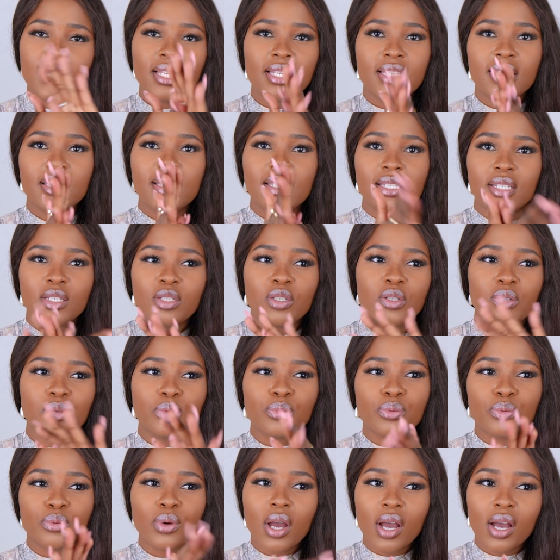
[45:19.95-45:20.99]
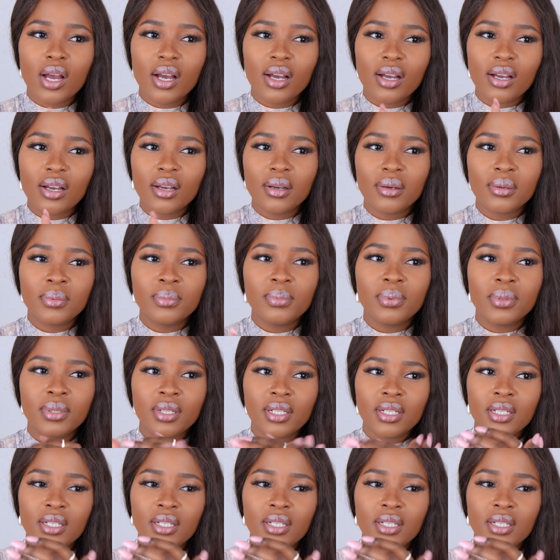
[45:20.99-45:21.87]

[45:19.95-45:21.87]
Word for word: easy to rub.